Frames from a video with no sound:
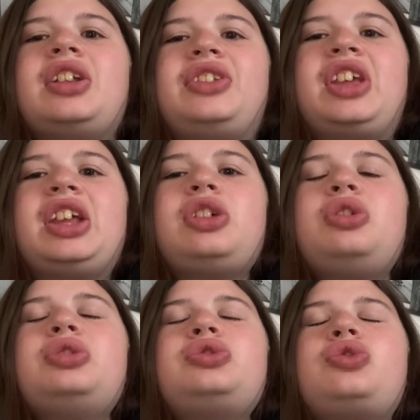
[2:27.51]
Take
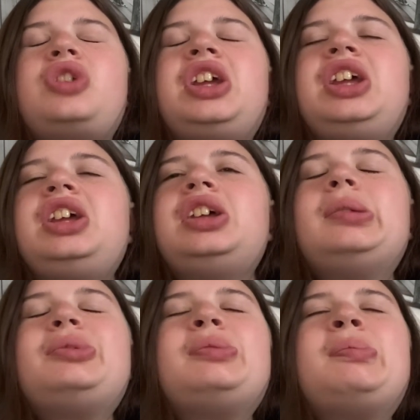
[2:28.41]
those
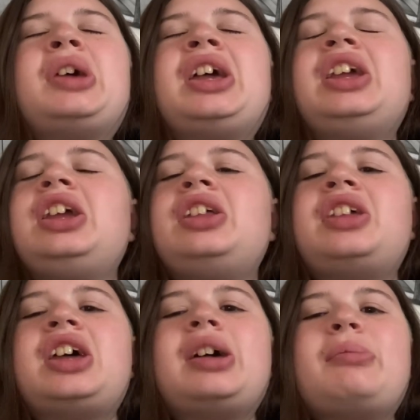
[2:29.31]
dreams and make
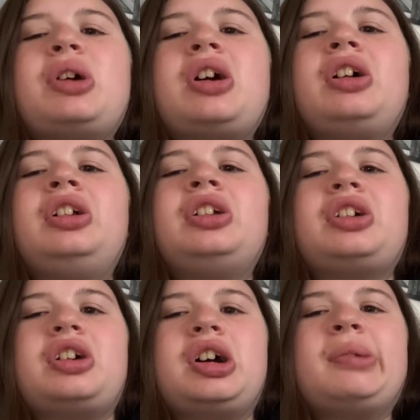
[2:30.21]
them all
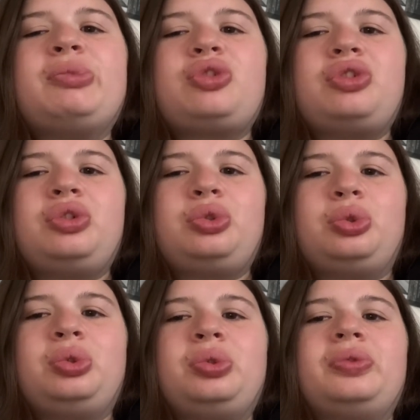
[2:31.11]
come true.